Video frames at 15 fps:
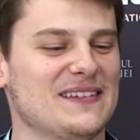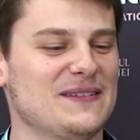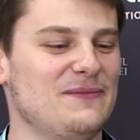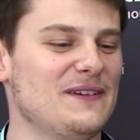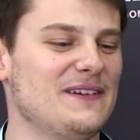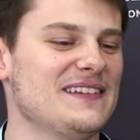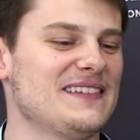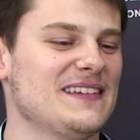
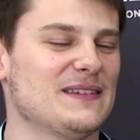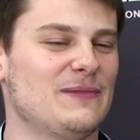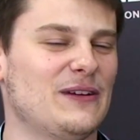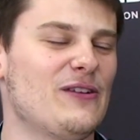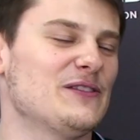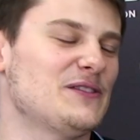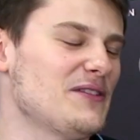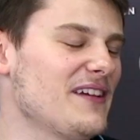experiences,
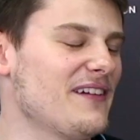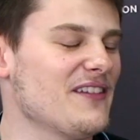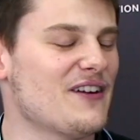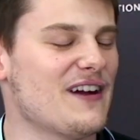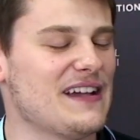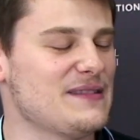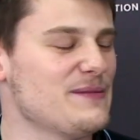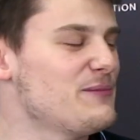but also the other
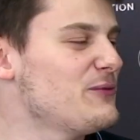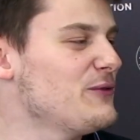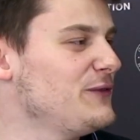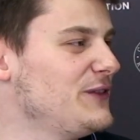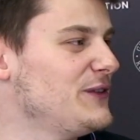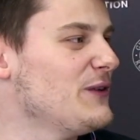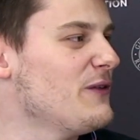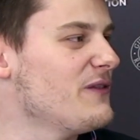guys
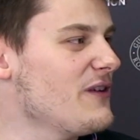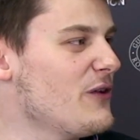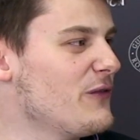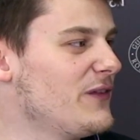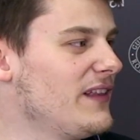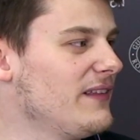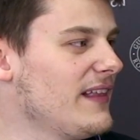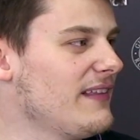improved.
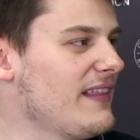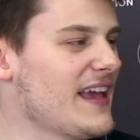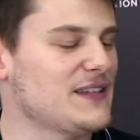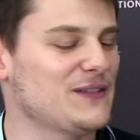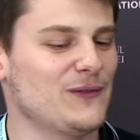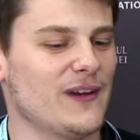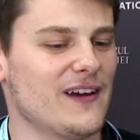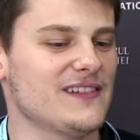Over the
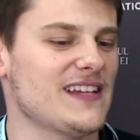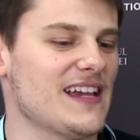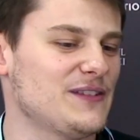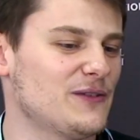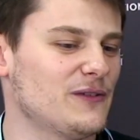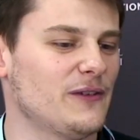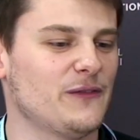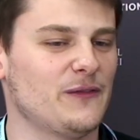last 2 years, I
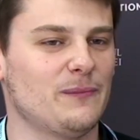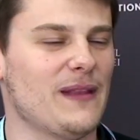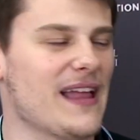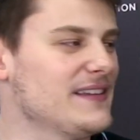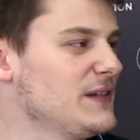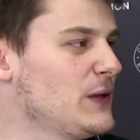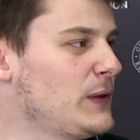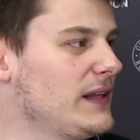sort of
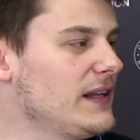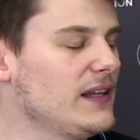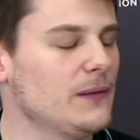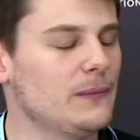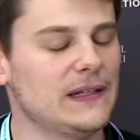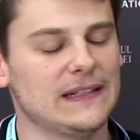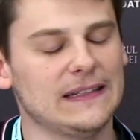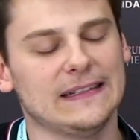plateaued a
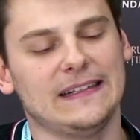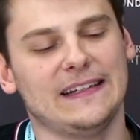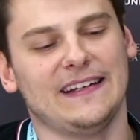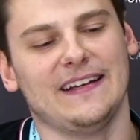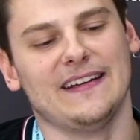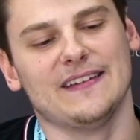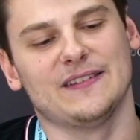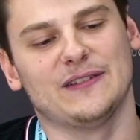little bit.
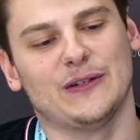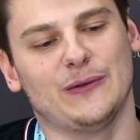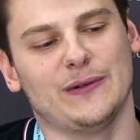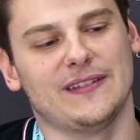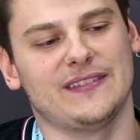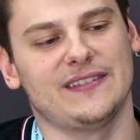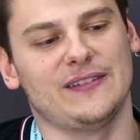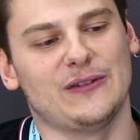So
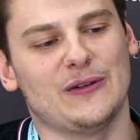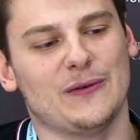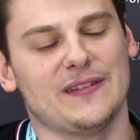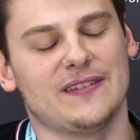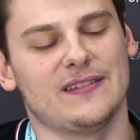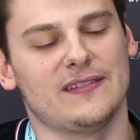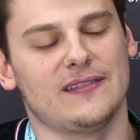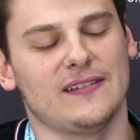it's
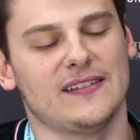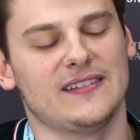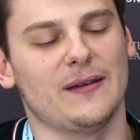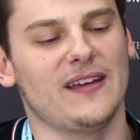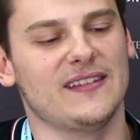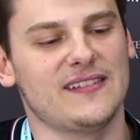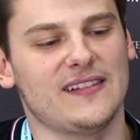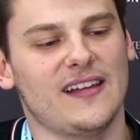
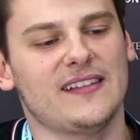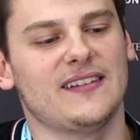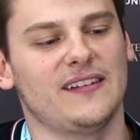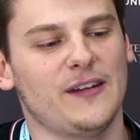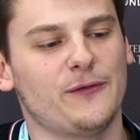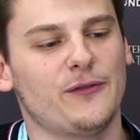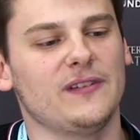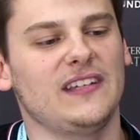a
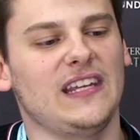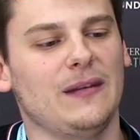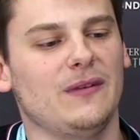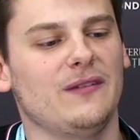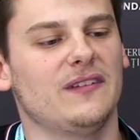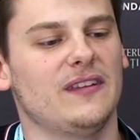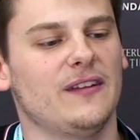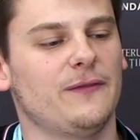different team,
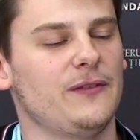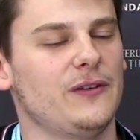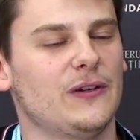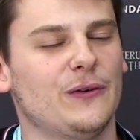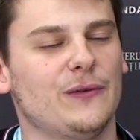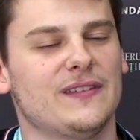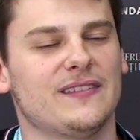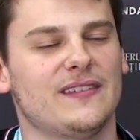even if
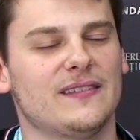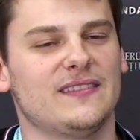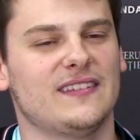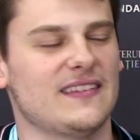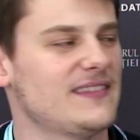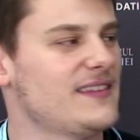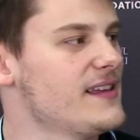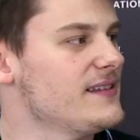it's
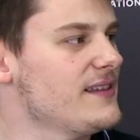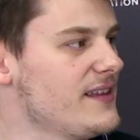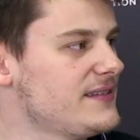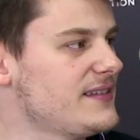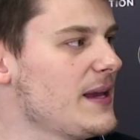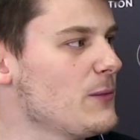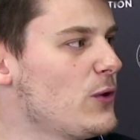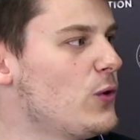the
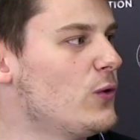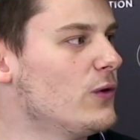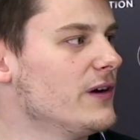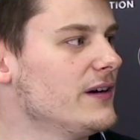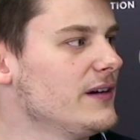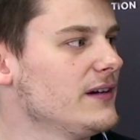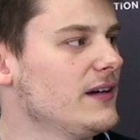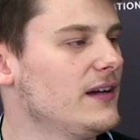same
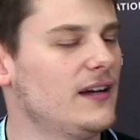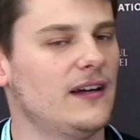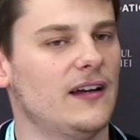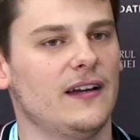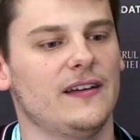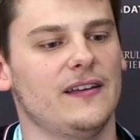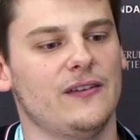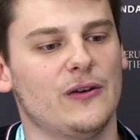core.
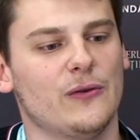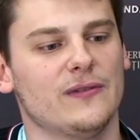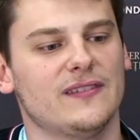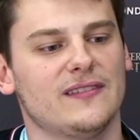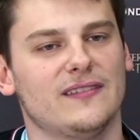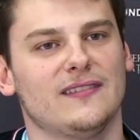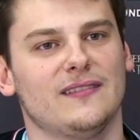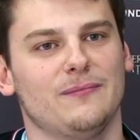
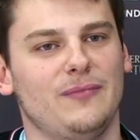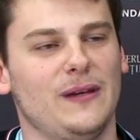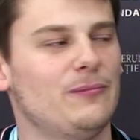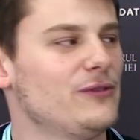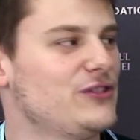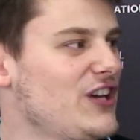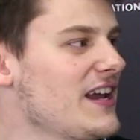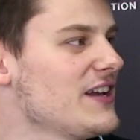It's
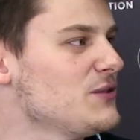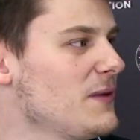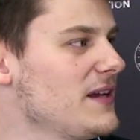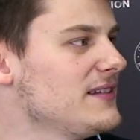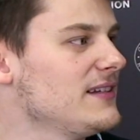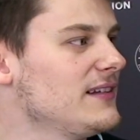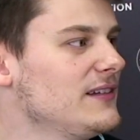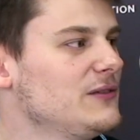people change
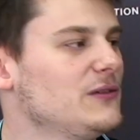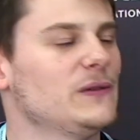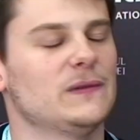basically.